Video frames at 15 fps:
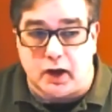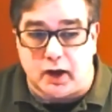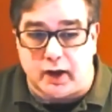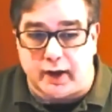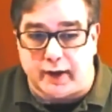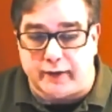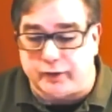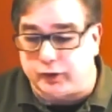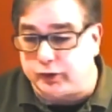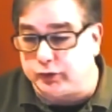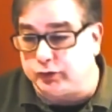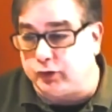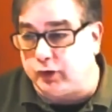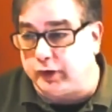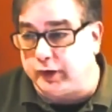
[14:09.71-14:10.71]
Right. If you're
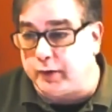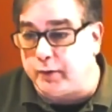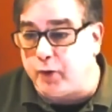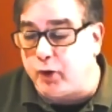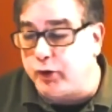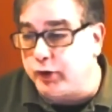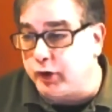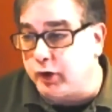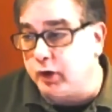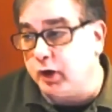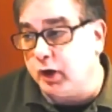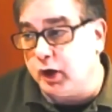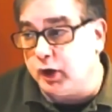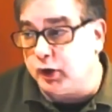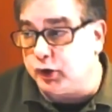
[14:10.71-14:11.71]
controlling a
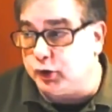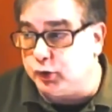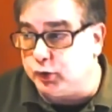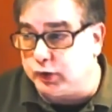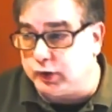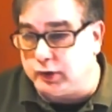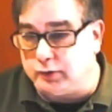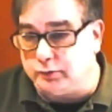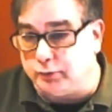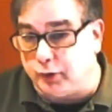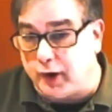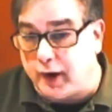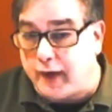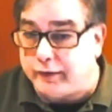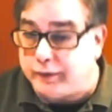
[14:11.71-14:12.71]
motor, you can
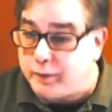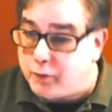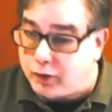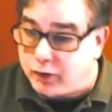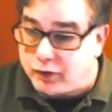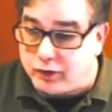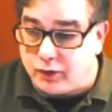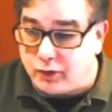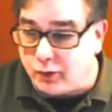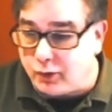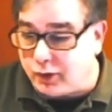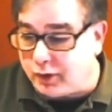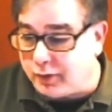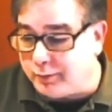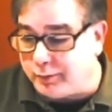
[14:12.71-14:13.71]
burn out the motor
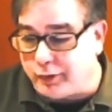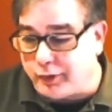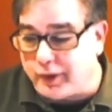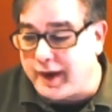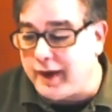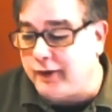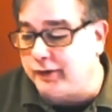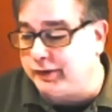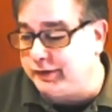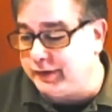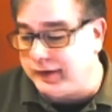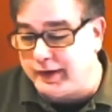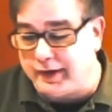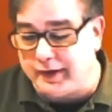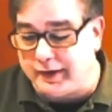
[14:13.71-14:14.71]
or burn out
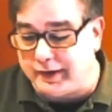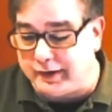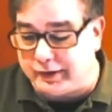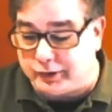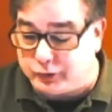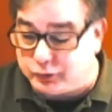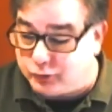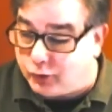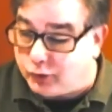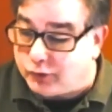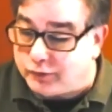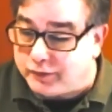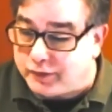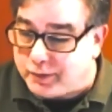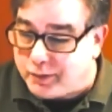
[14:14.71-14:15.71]
the
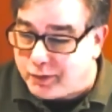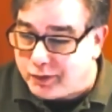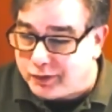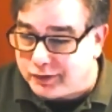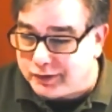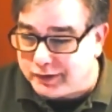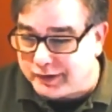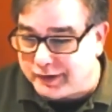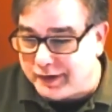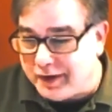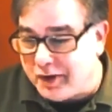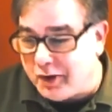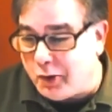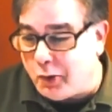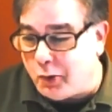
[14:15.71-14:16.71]
controller for the motor,
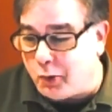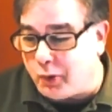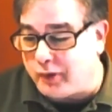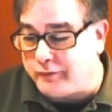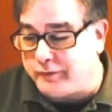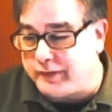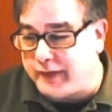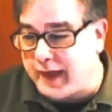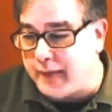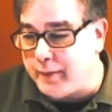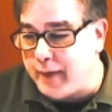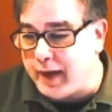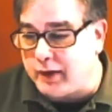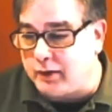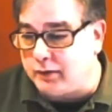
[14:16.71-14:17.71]
or for
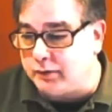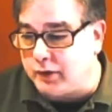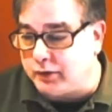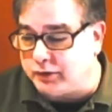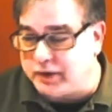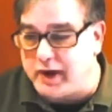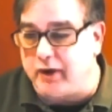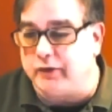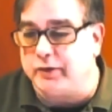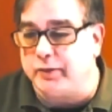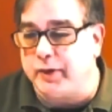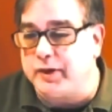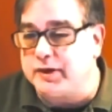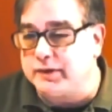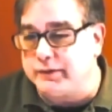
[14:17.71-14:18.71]
that matter, tear
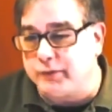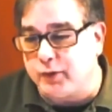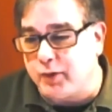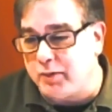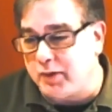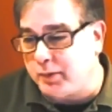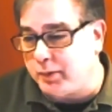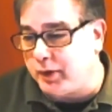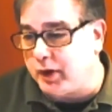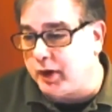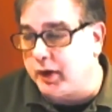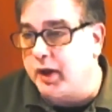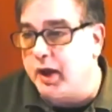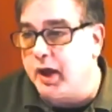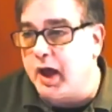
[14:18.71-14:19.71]
the piece of equipment
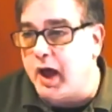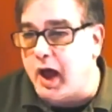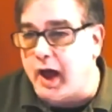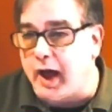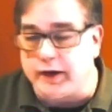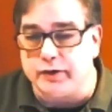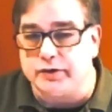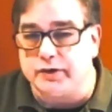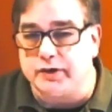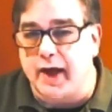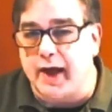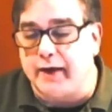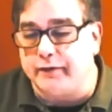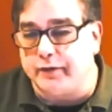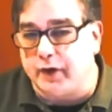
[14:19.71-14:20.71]
apart. I used to
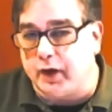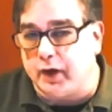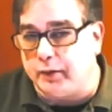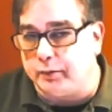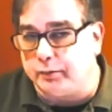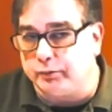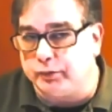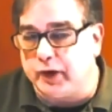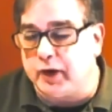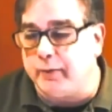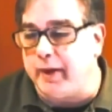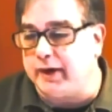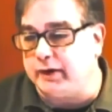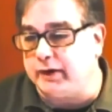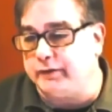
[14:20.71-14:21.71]
have printer
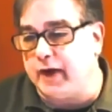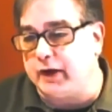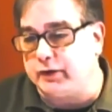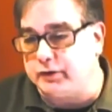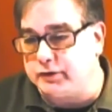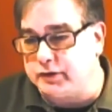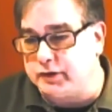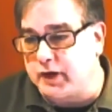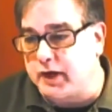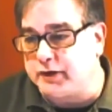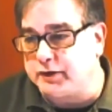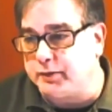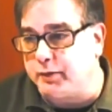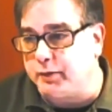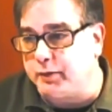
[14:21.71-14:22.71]
manufacturers as
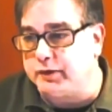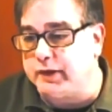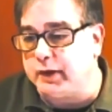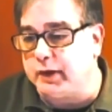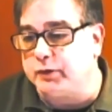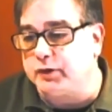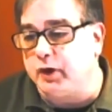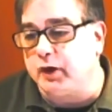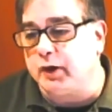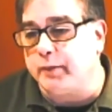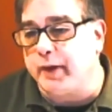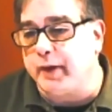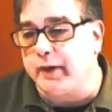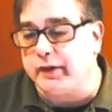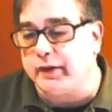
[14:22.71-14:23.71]
customers, and they would talk
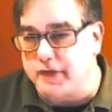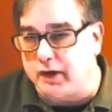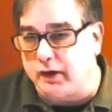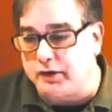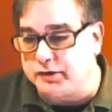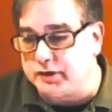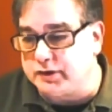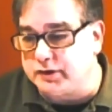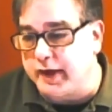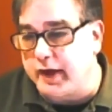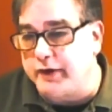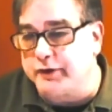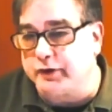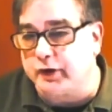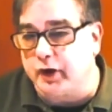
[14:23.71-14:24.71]
about the challenges
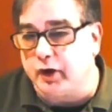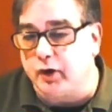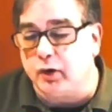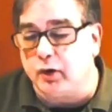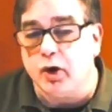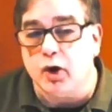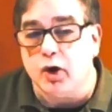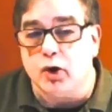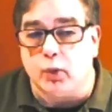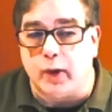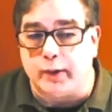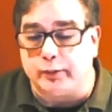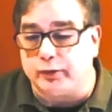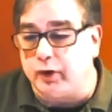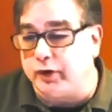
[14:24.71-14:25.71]
they undergo
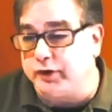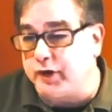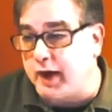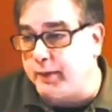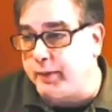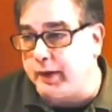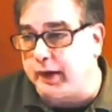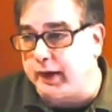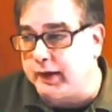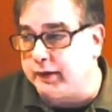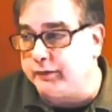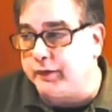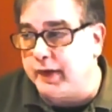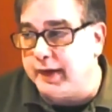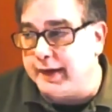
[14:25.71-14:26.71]
when prototyping.
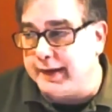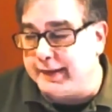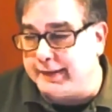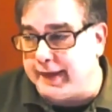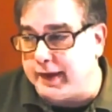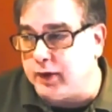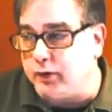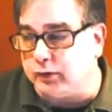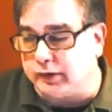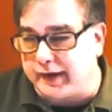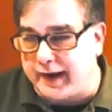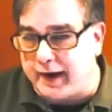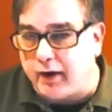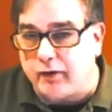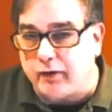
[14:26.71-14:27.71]
And if they
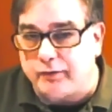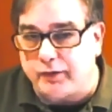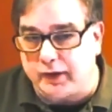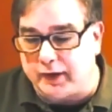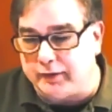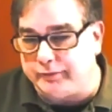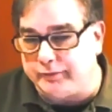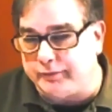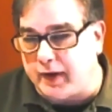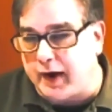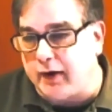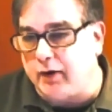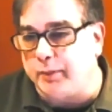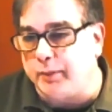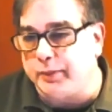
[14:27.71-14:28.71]
don't carefully
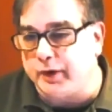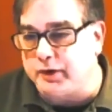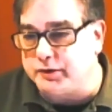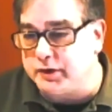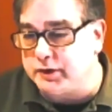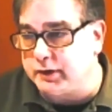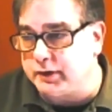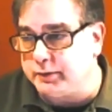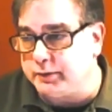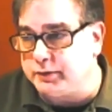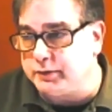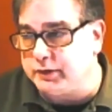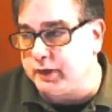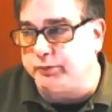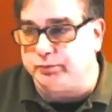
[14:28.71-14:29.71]
fire up their systems,
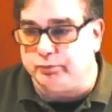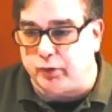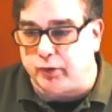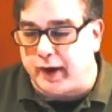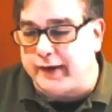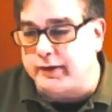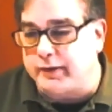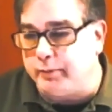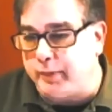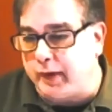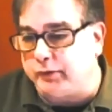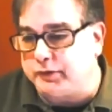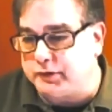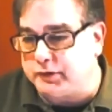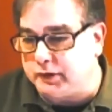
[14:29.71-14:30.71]
they'll break the
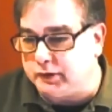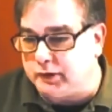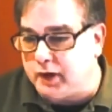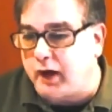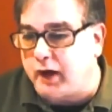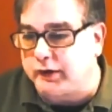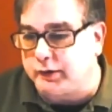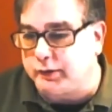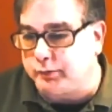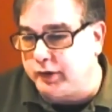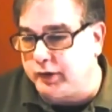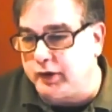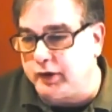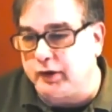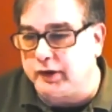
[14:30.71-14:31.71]
belts and knock the
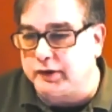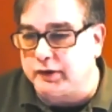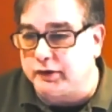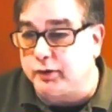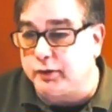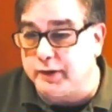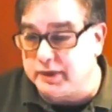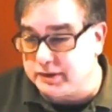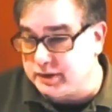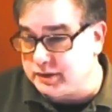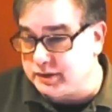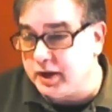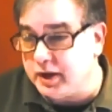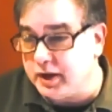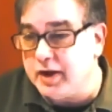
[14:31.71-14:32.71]
printer into little
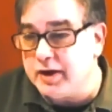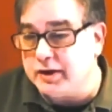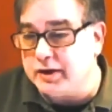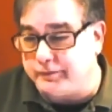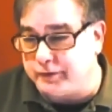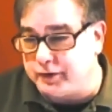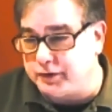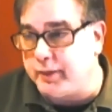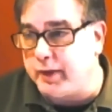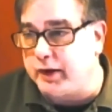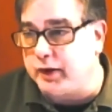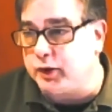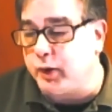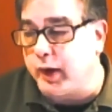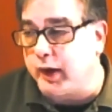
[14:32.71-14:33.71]
pieces the first time they
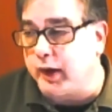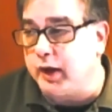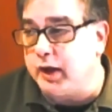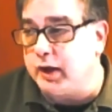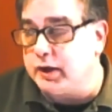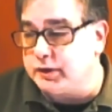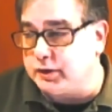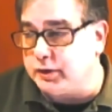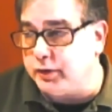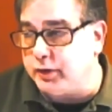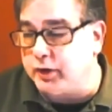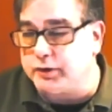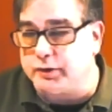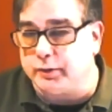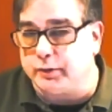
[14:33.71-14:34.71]
do it. So
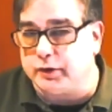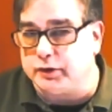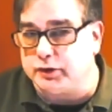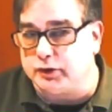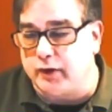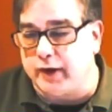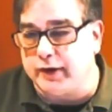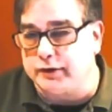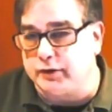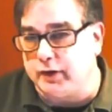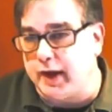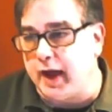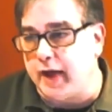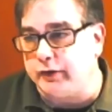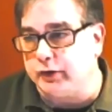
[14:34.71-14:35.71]
there are some constraints on
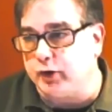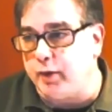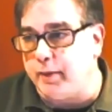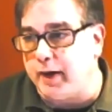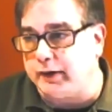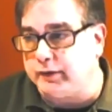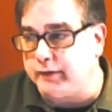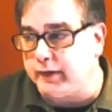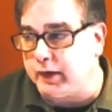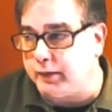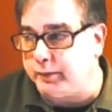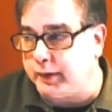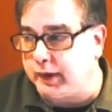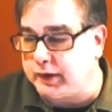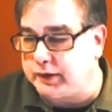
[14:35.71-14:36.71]
how you go about
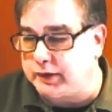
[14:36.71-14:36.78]
developing.